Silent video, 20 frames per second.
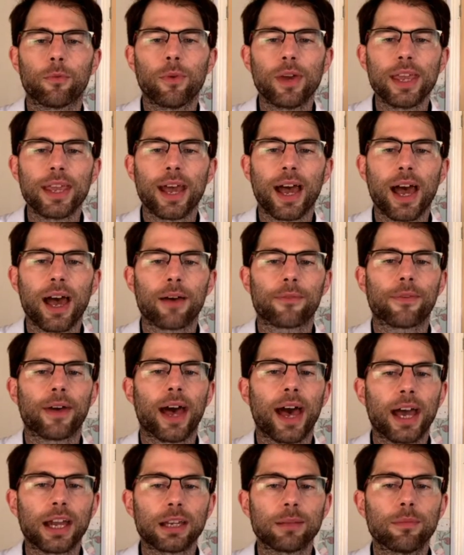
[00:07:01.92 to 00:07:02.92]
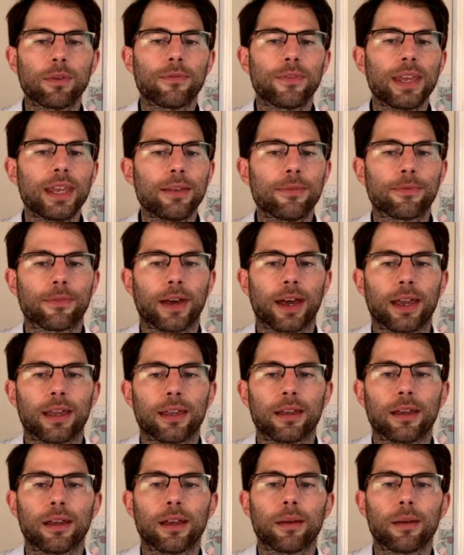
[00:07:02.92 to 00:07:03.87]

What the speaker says: we have Adam of Ife,